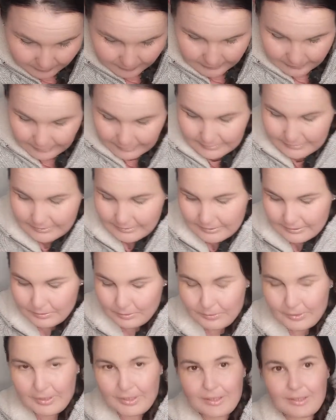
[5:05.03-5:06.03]
this is
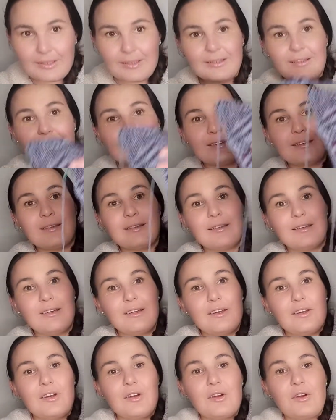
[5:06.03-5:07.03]
where
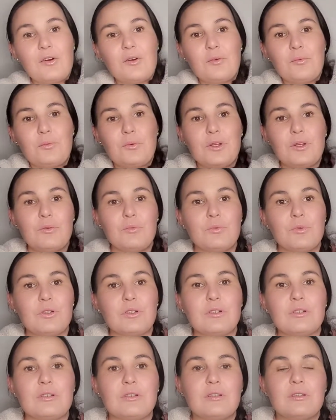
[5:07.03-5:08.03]
we
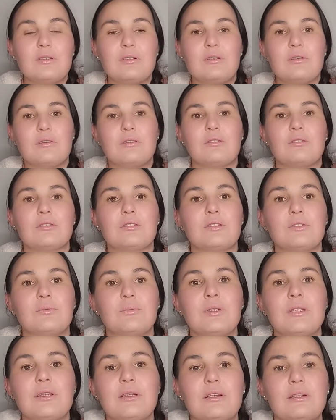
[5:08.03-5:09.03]
were last
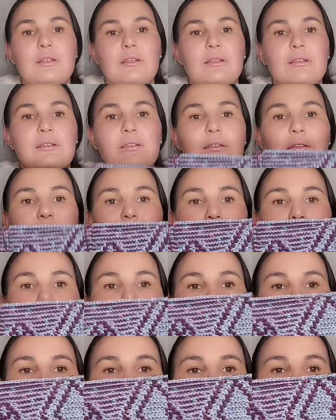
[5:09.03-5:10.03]
week,
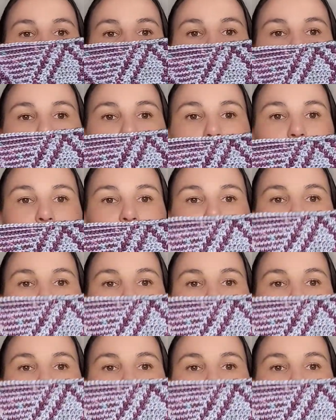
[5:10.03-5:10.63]
there by